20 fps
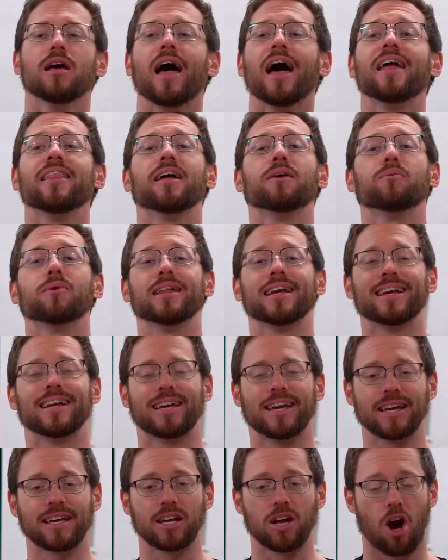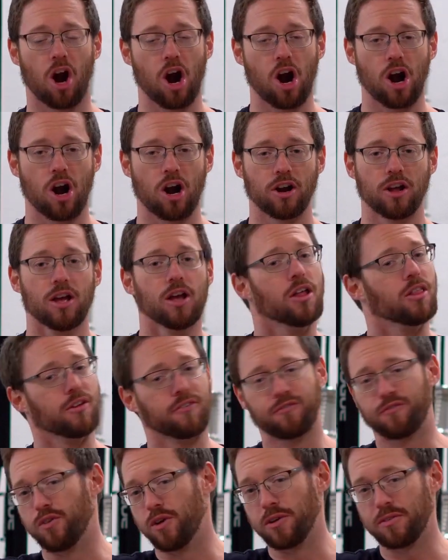and then when they kick it hard, the
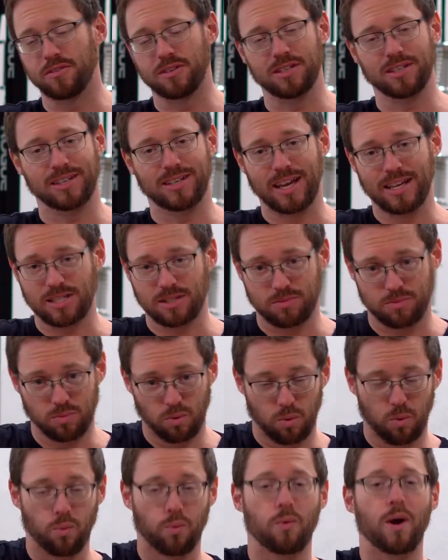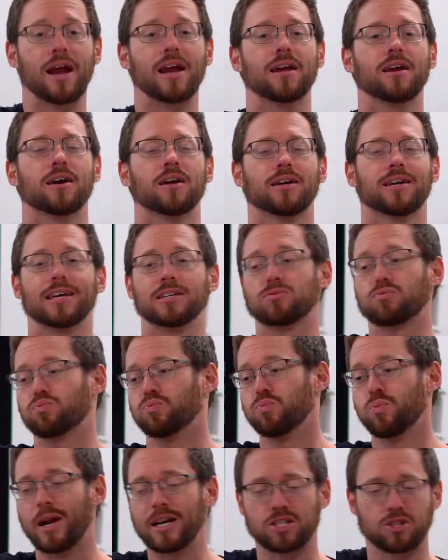foot gets, right, uh, gets
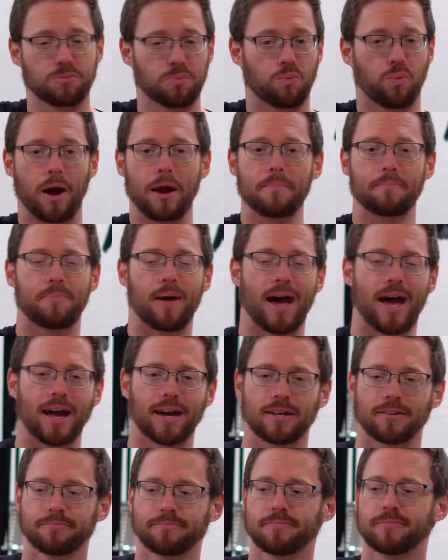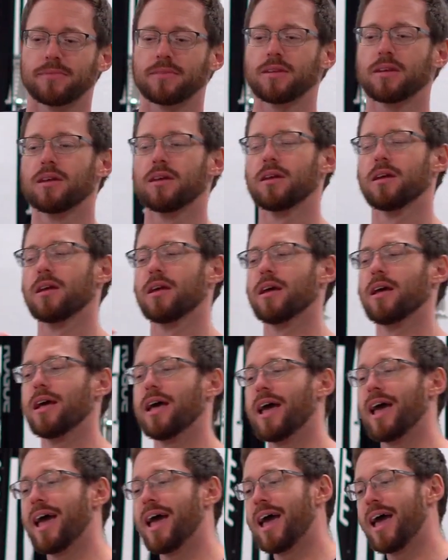wrenched right back.
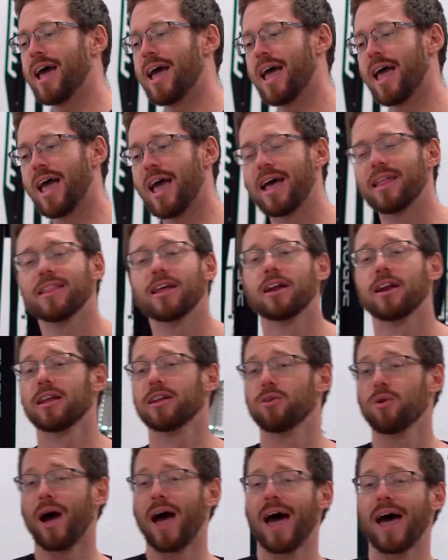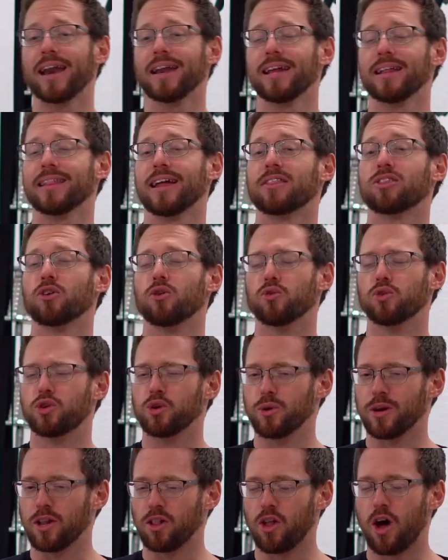And then you add in that they're
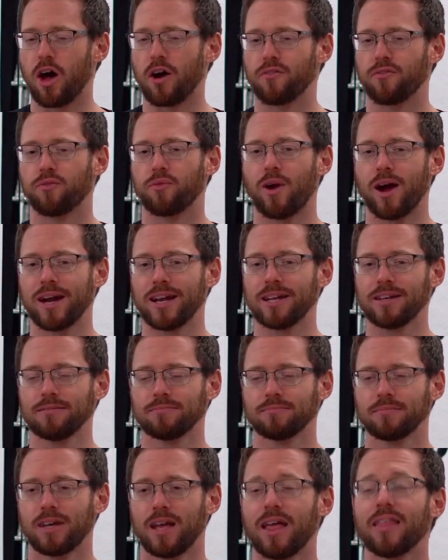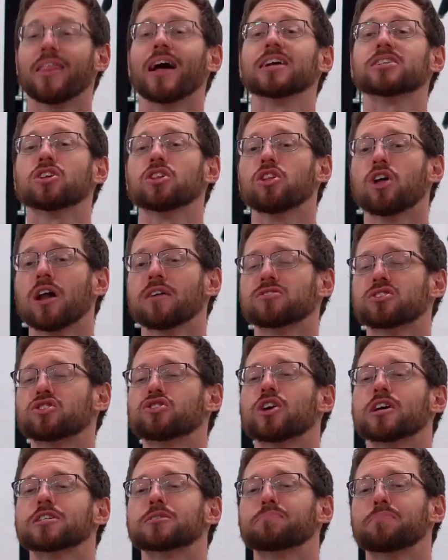doing a lot of running, that's a lot of
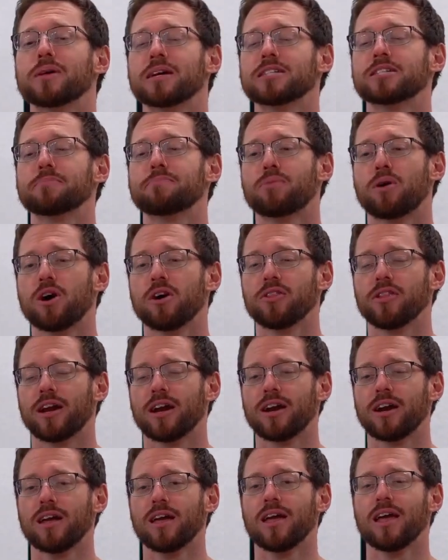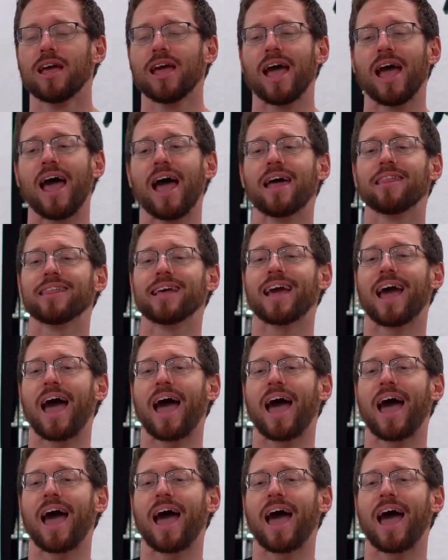stress placed upon there, and they